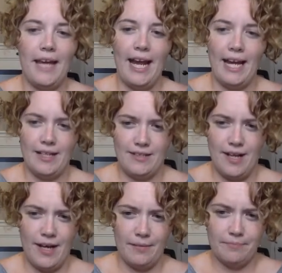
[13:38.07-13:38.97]
And
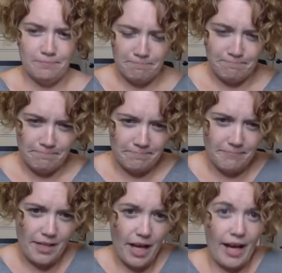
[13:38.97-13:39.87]

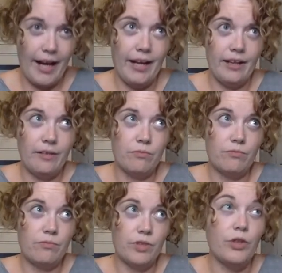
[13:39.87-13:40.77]

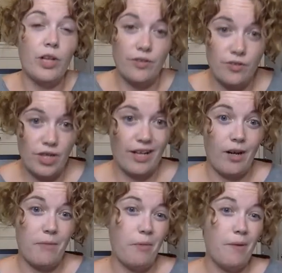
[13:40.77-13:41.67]
you can also check it
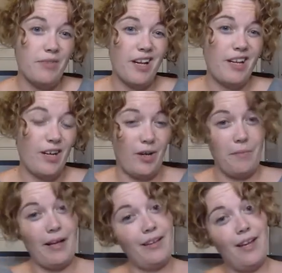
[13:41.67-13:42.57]
out on my website,
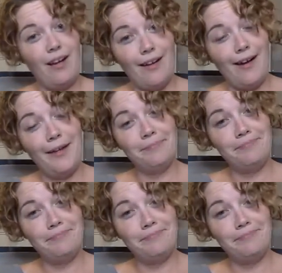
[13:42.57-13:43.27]
ericamiley.com.